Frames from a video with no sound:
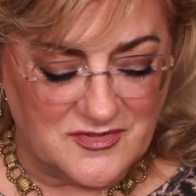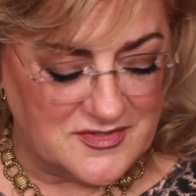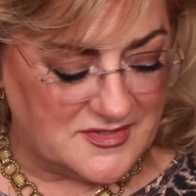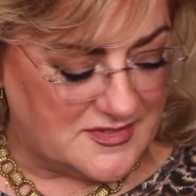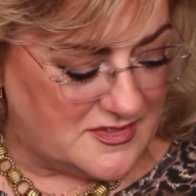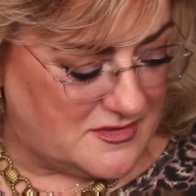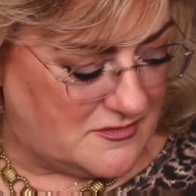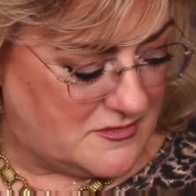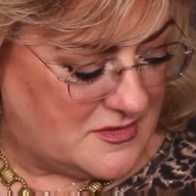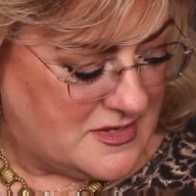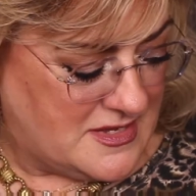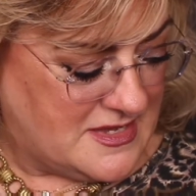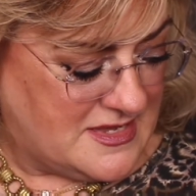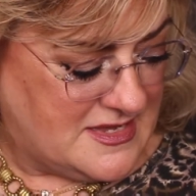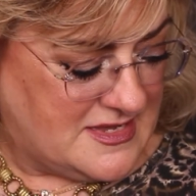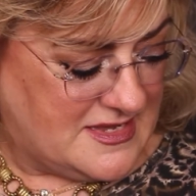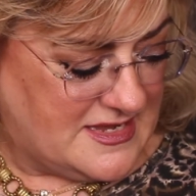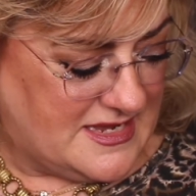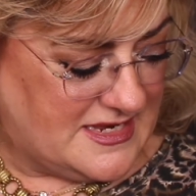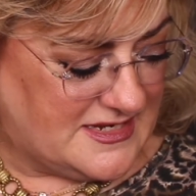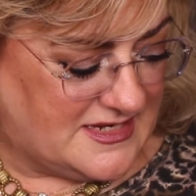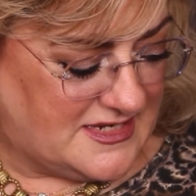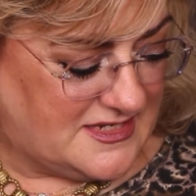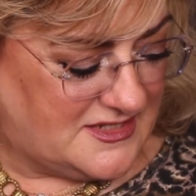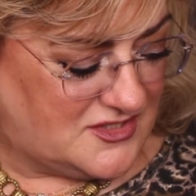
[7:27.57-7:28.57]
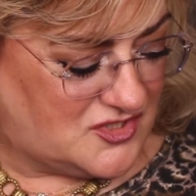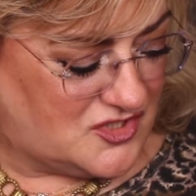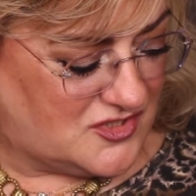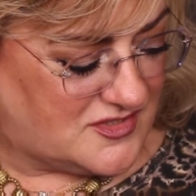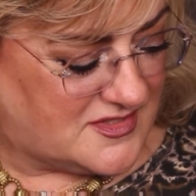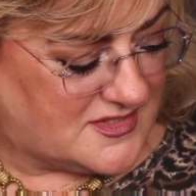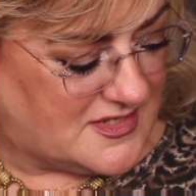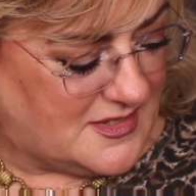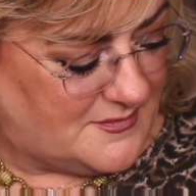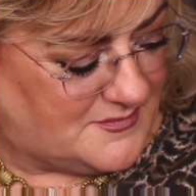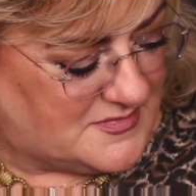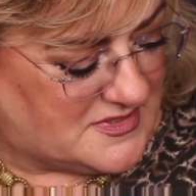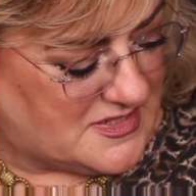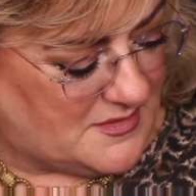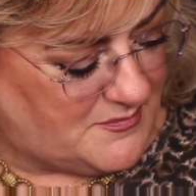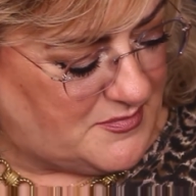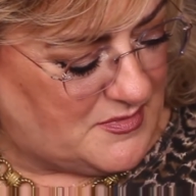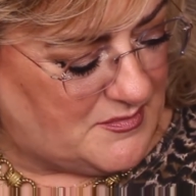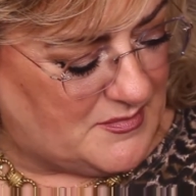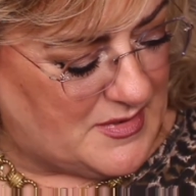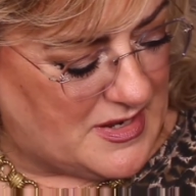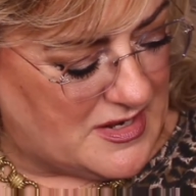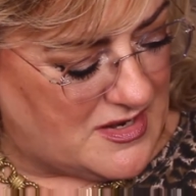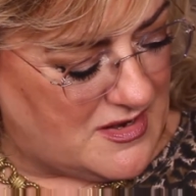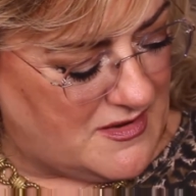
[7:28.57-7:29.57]
So, and he just comes up
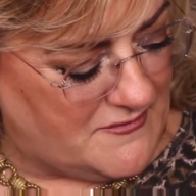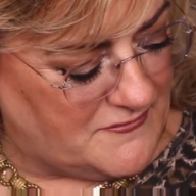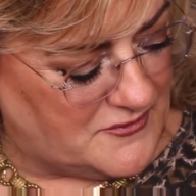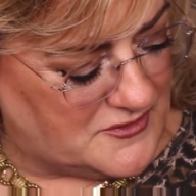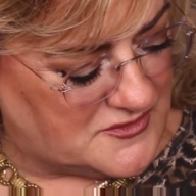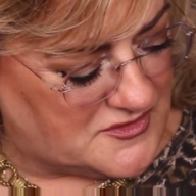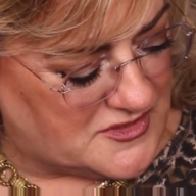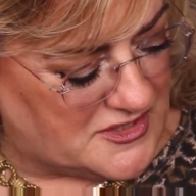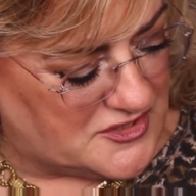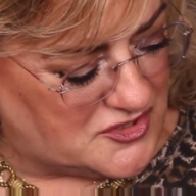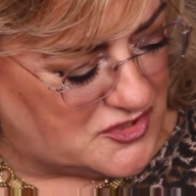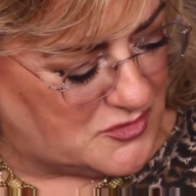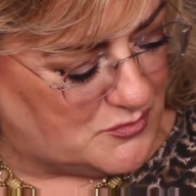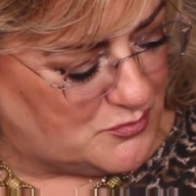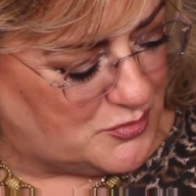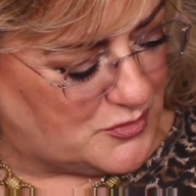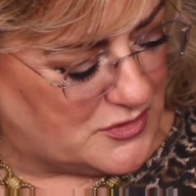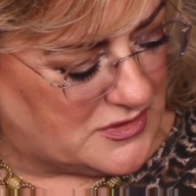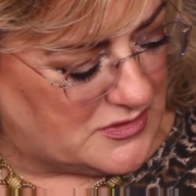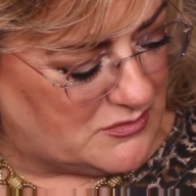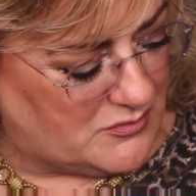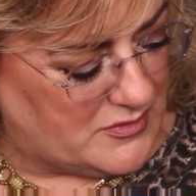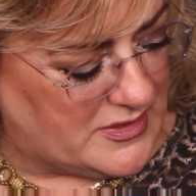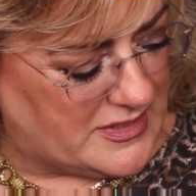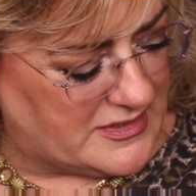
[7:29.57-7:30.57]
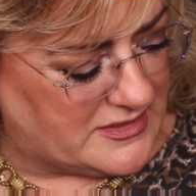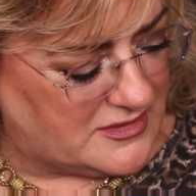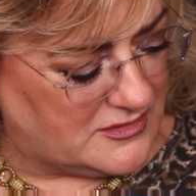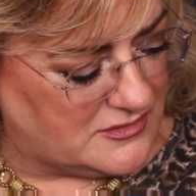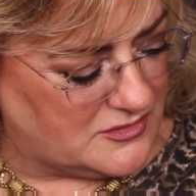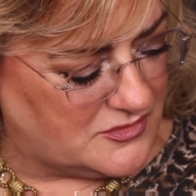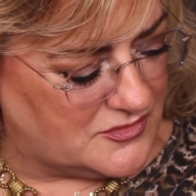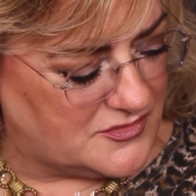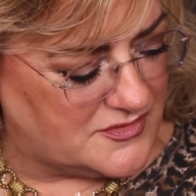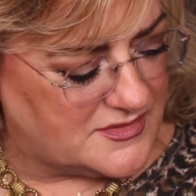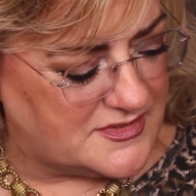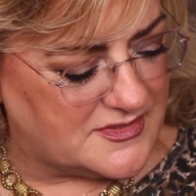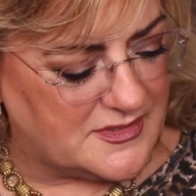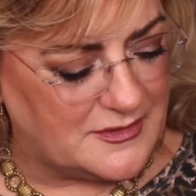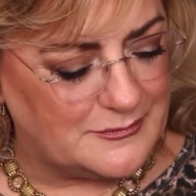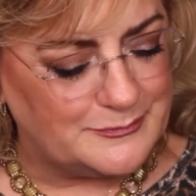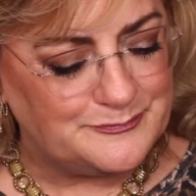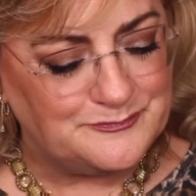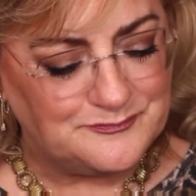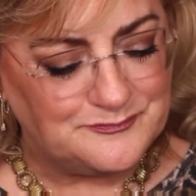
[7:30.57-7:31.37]
in my conversation pretty regular. So